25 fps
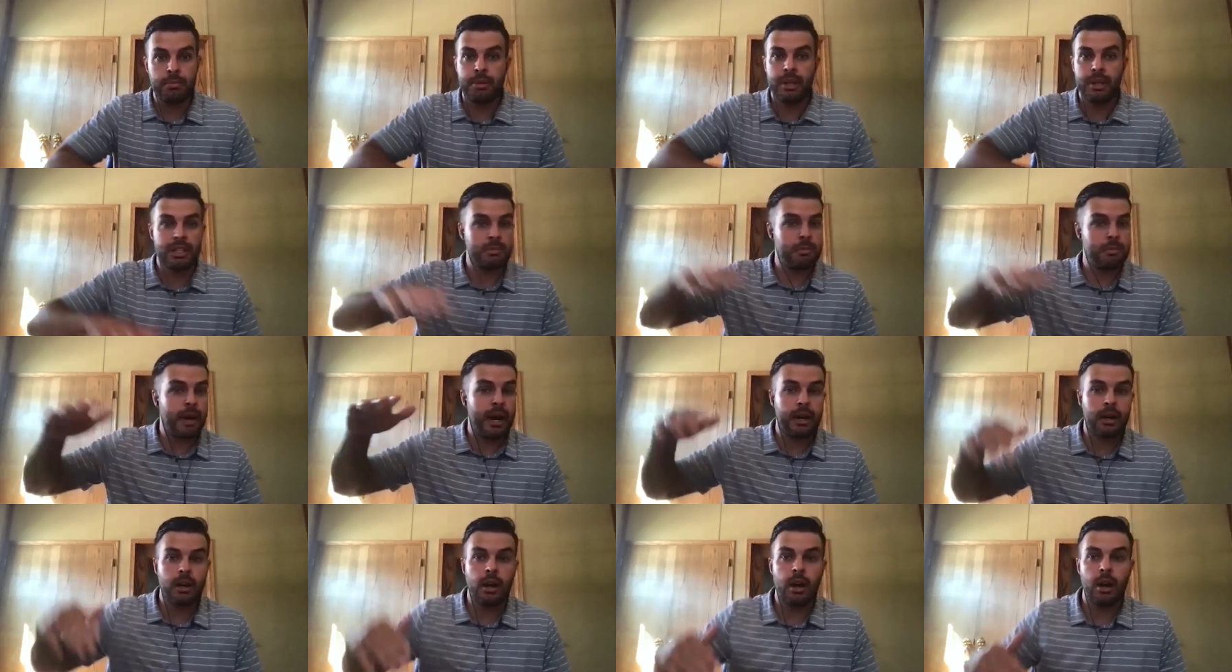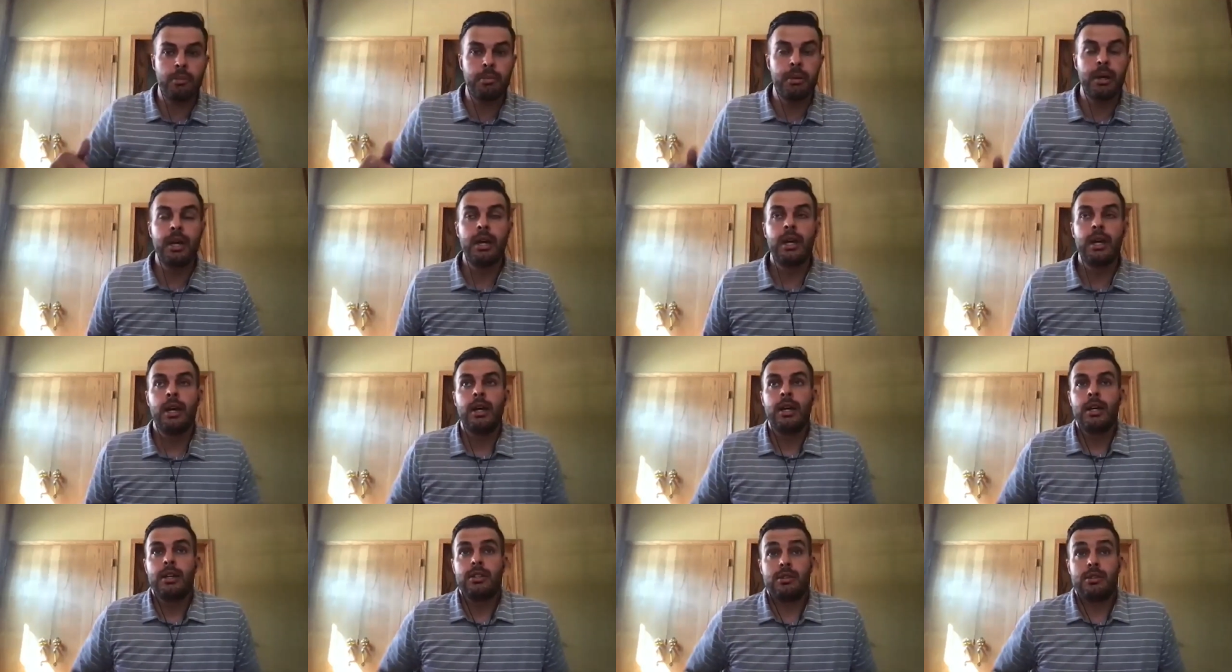picks back up
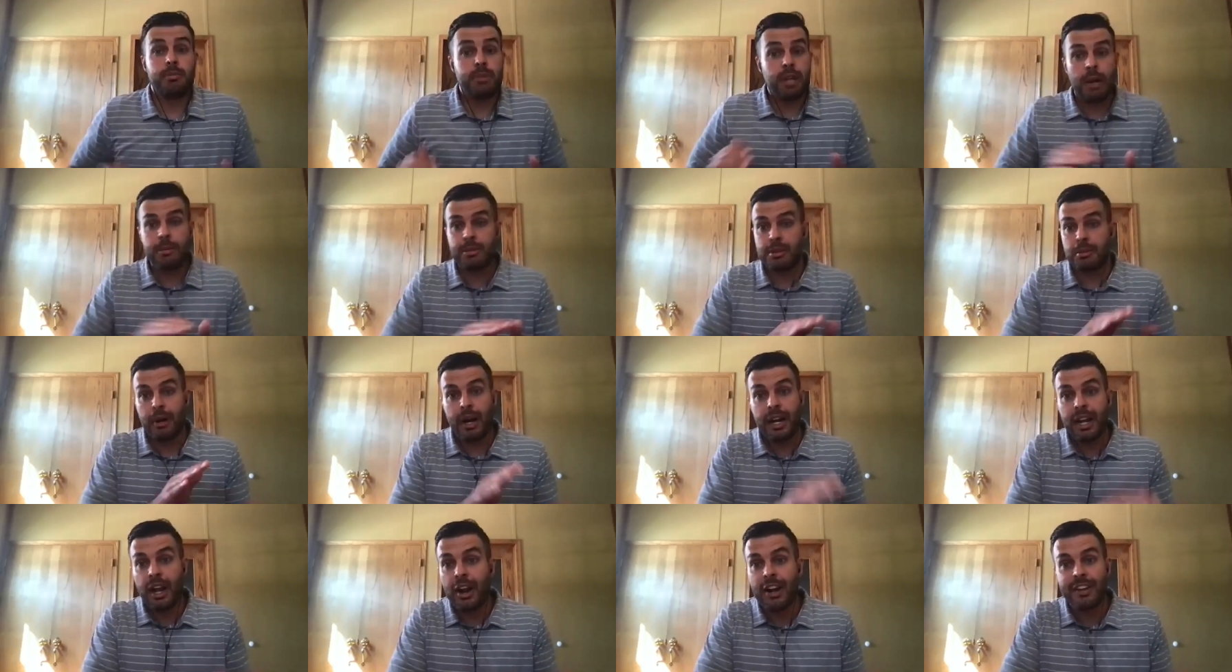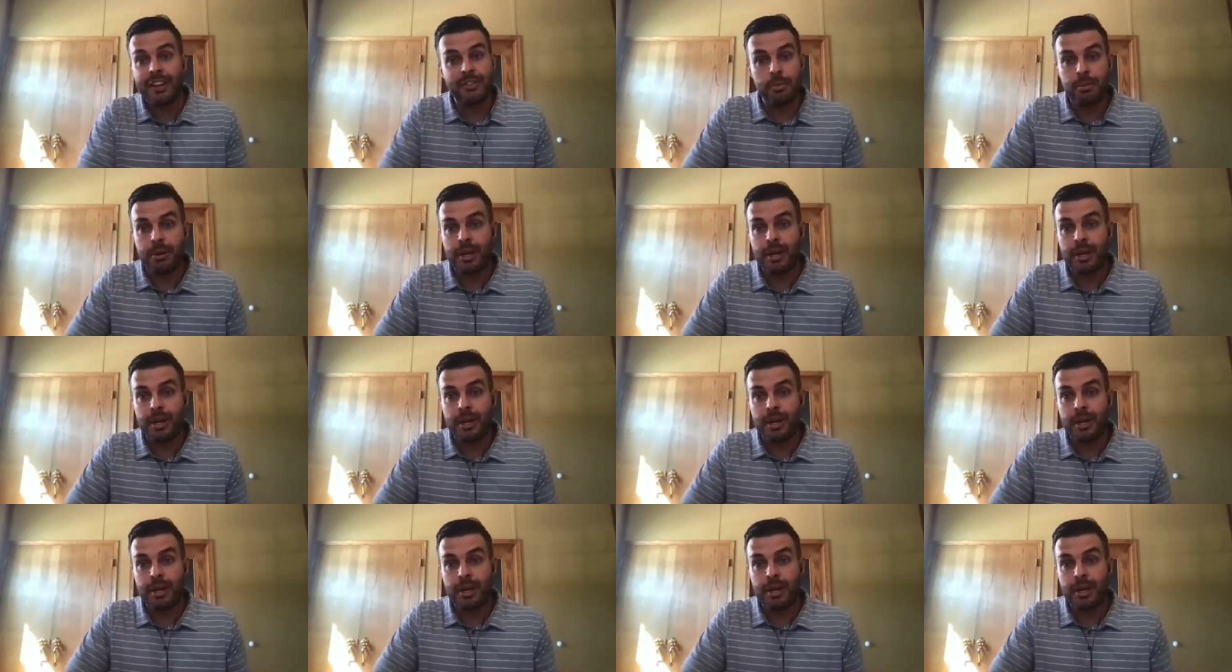sometimes it might not even